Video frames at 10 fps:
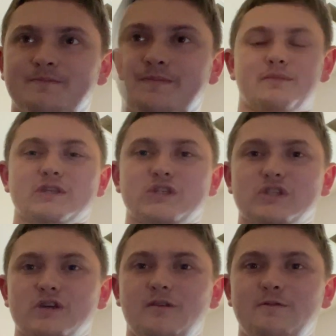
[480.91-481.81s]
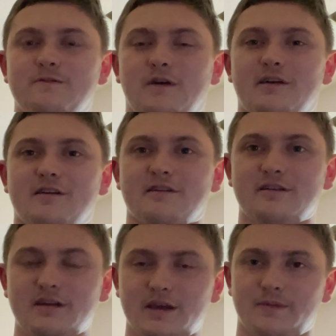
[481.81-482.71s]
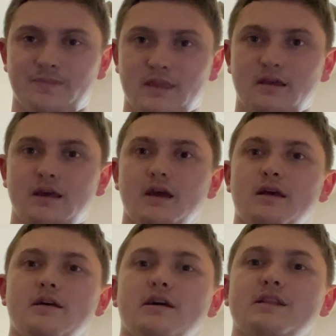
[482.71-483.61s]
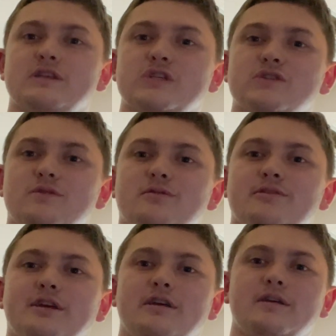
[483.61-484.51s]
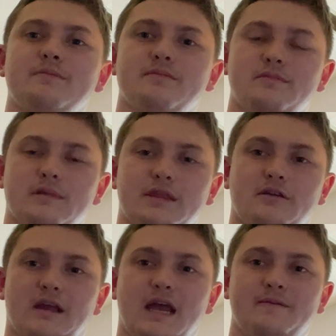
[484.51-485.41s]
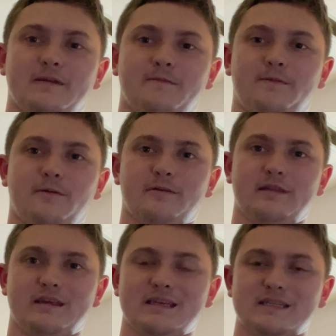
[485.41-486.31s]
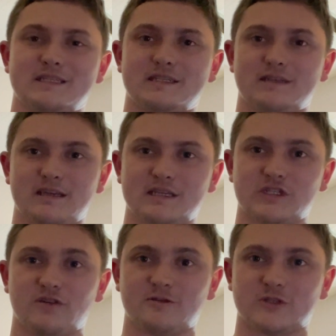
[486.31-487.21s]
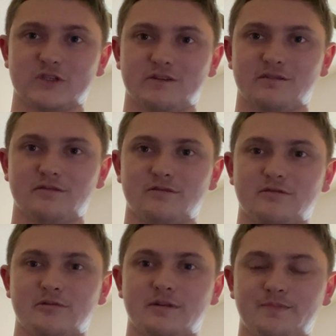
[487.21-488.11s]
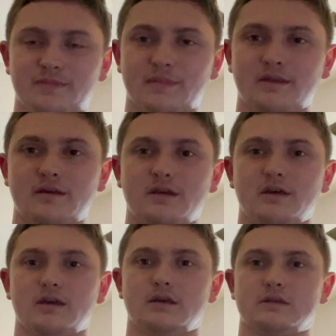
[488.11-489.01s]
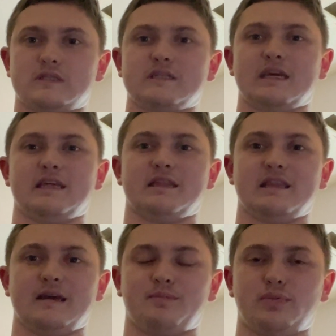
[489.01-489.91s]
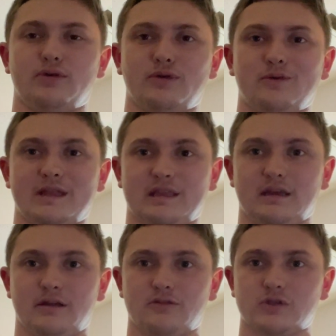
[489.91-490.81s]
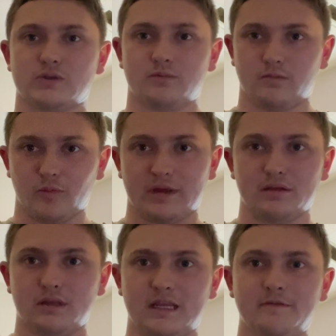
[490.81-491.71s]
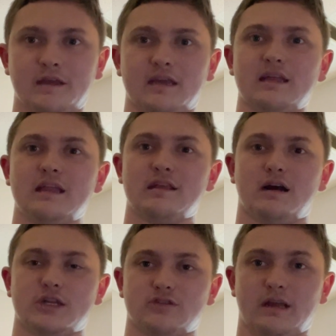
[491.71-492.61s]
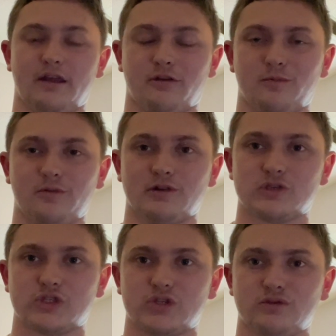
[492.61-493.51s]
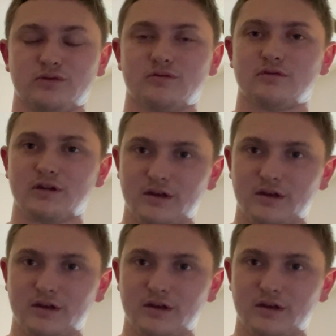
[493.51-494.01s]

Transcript: But so far, the story that they're having for this is also stating that Pooh and the others will be leaving the 100-acre woods to,